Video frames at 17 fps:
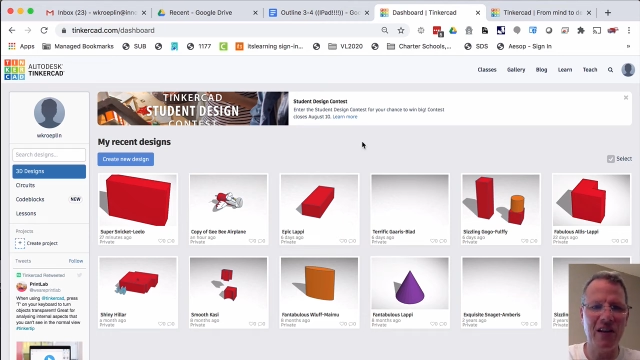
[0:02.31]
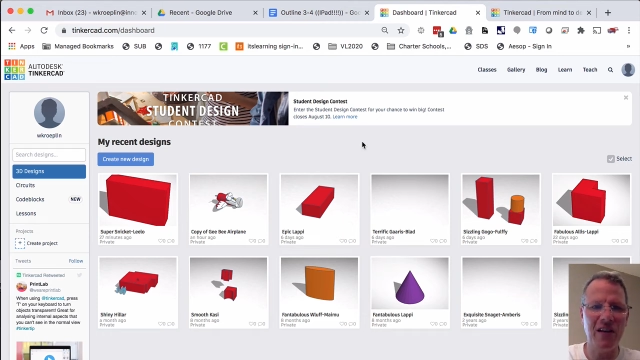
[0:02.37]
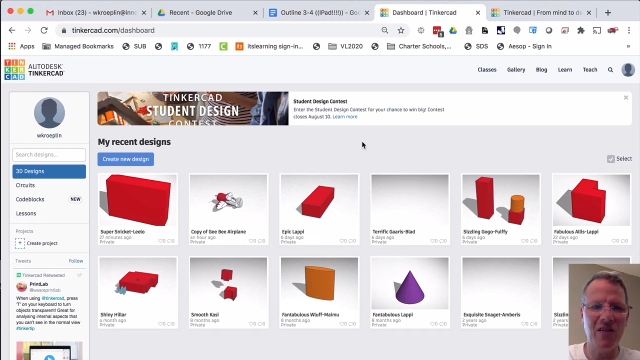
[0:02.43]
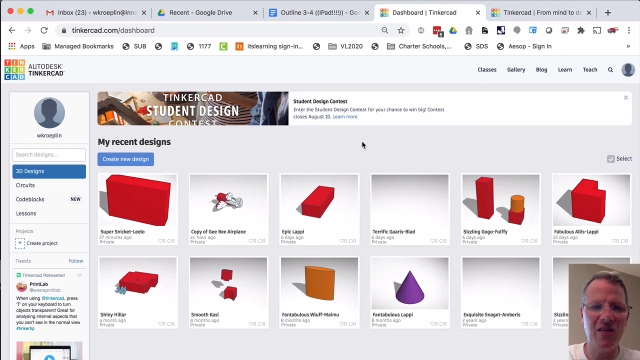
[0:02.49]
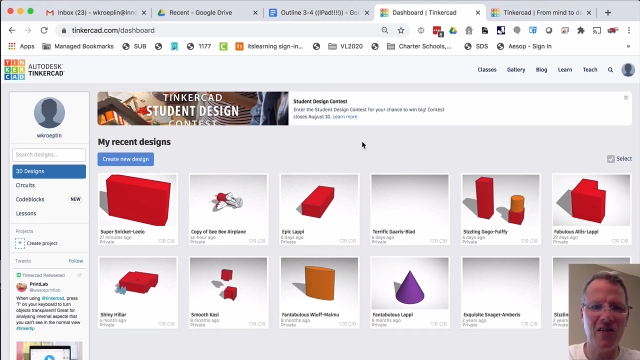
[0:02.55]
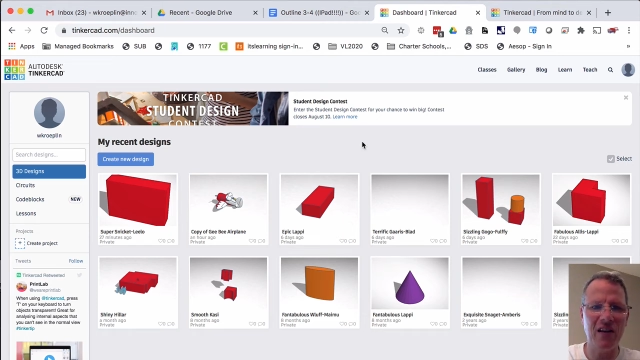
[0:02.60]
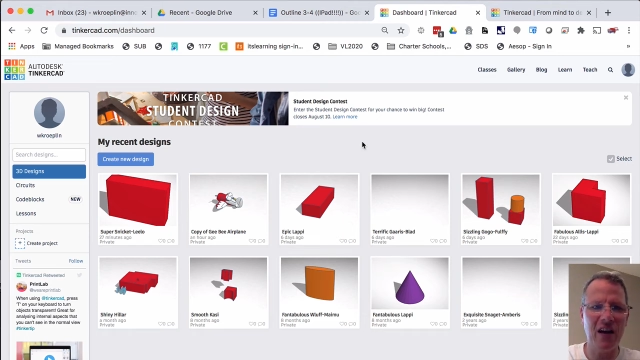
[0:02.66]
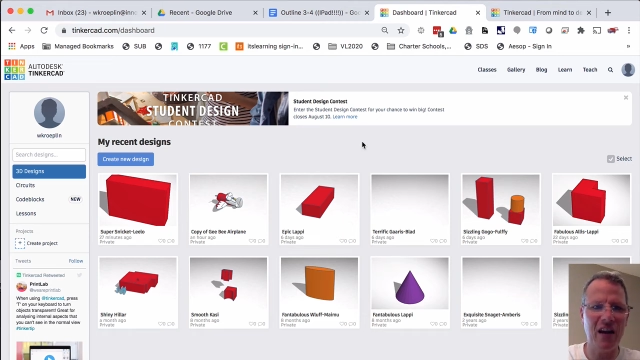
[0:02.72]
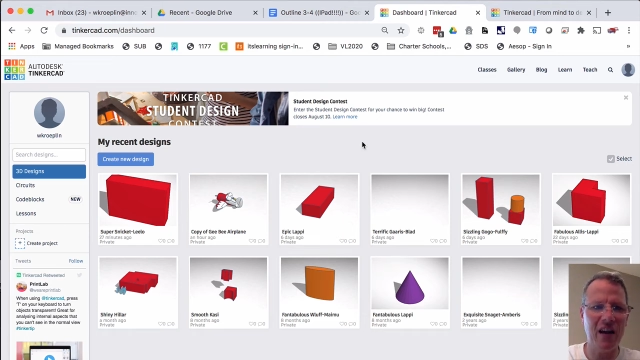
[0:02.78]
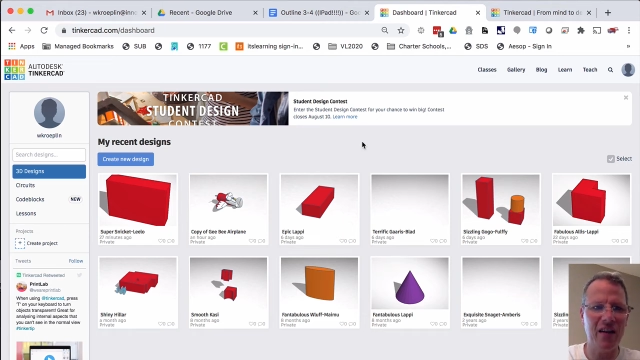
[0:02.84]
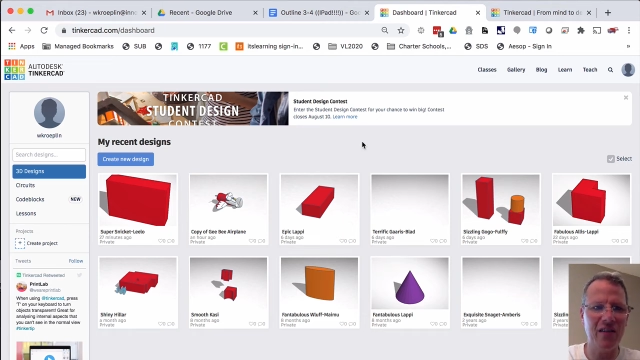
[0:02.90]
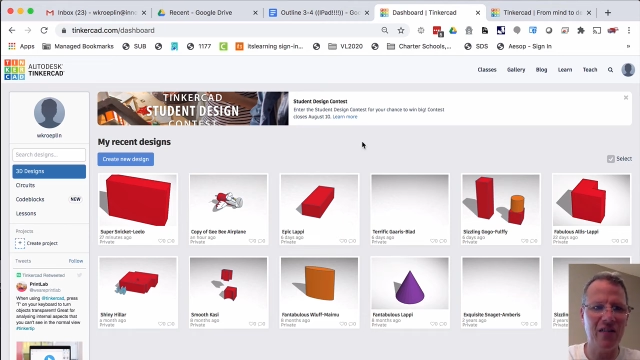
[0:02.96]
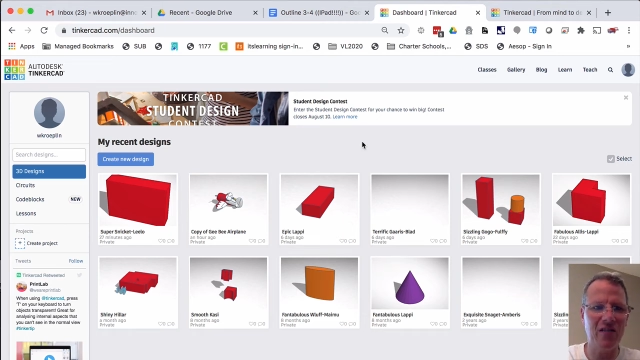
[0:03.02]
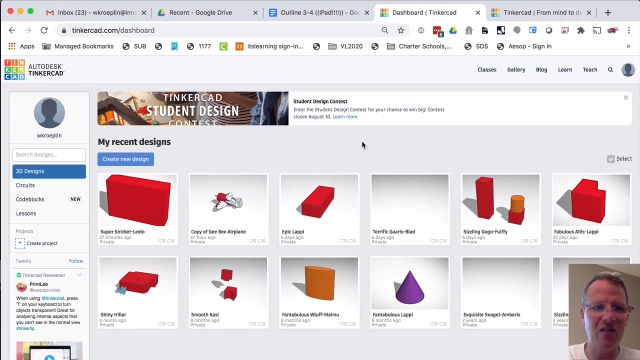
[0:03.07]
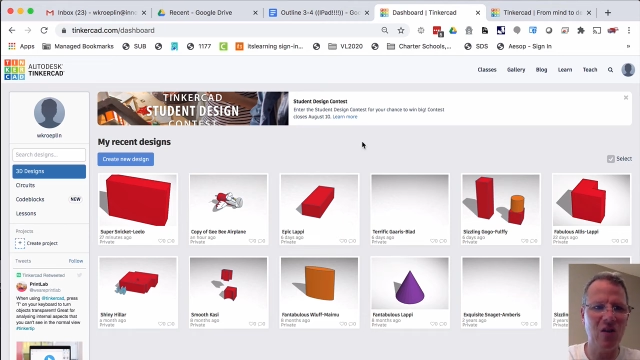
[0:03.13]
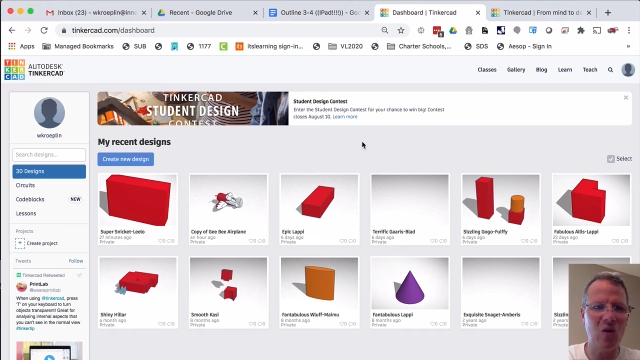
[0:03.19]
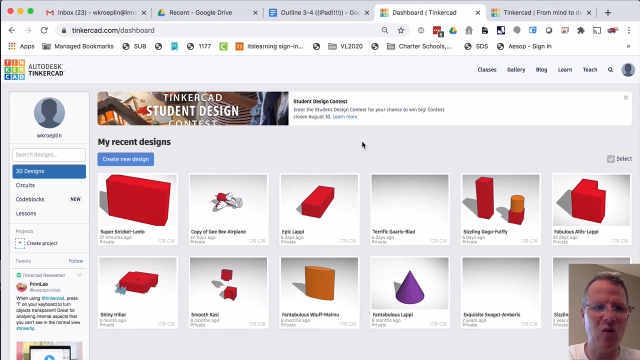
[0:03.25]

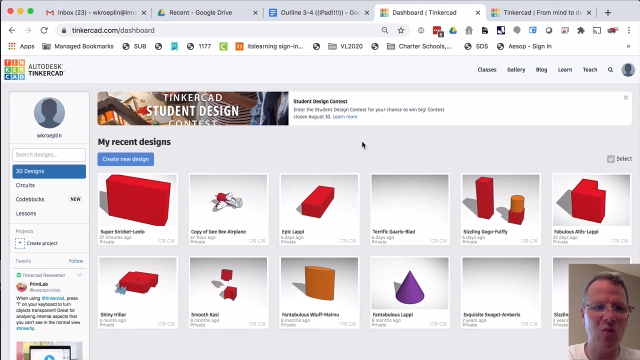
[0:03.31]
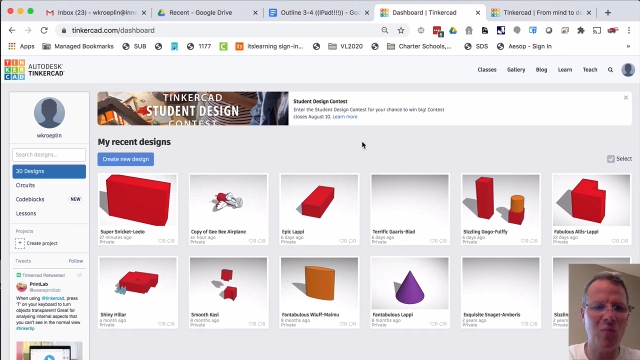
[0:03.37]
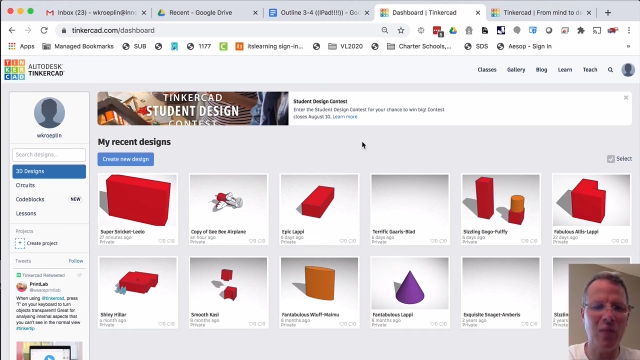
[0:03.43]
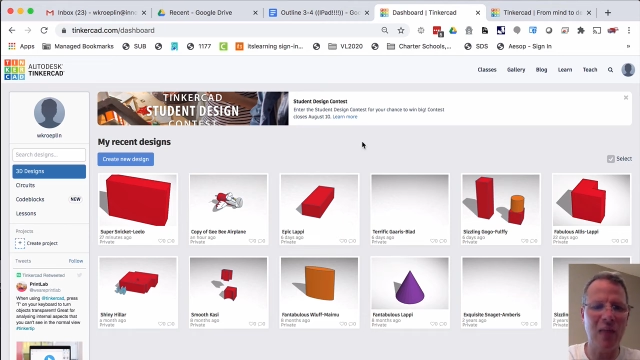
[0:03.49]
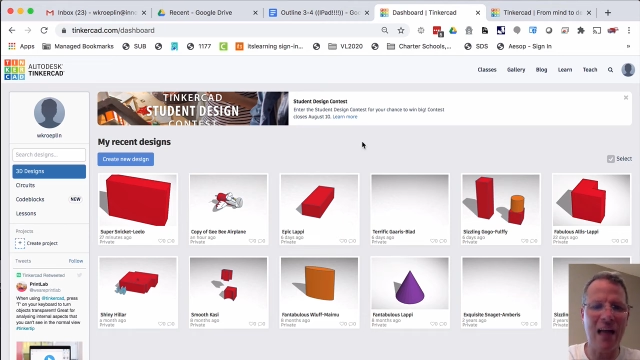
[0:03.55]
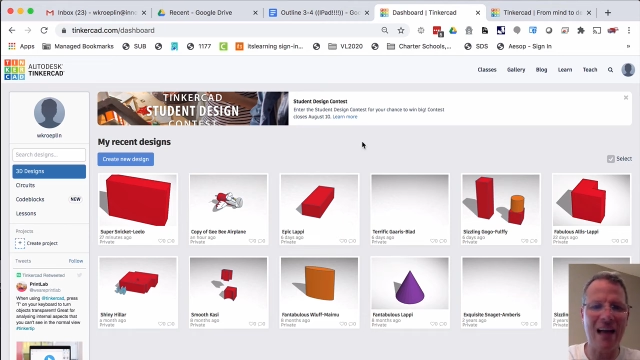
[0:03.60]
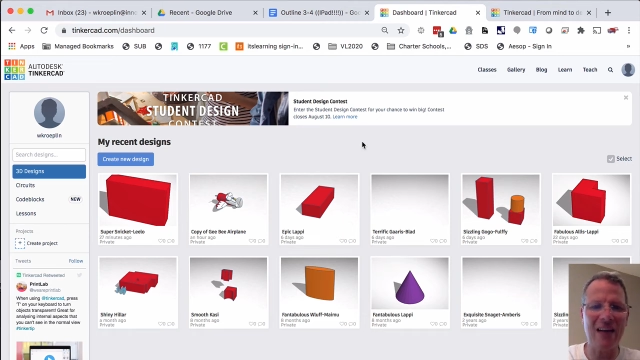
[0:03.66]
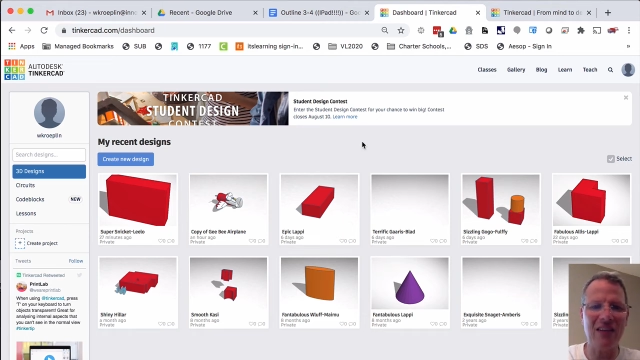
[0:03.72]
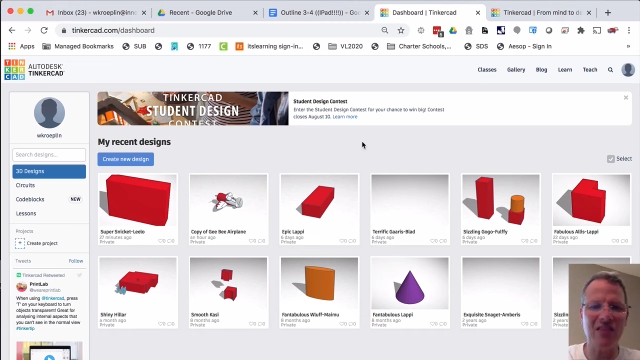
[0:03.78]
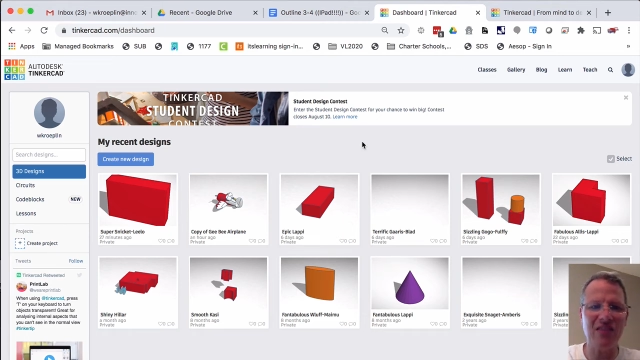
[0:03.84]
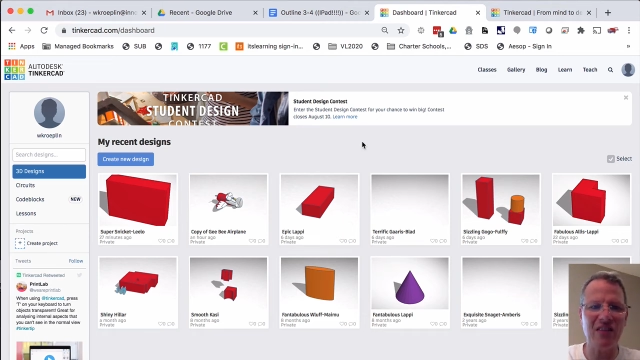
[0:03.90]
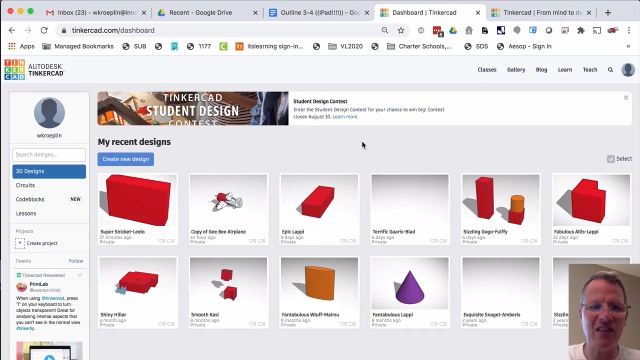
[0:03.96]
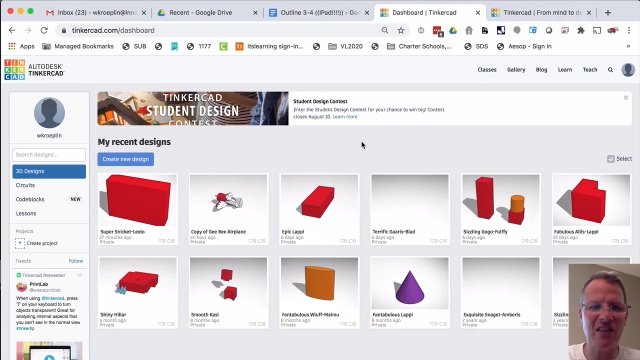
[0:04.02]
Tinkercad Codeblocks,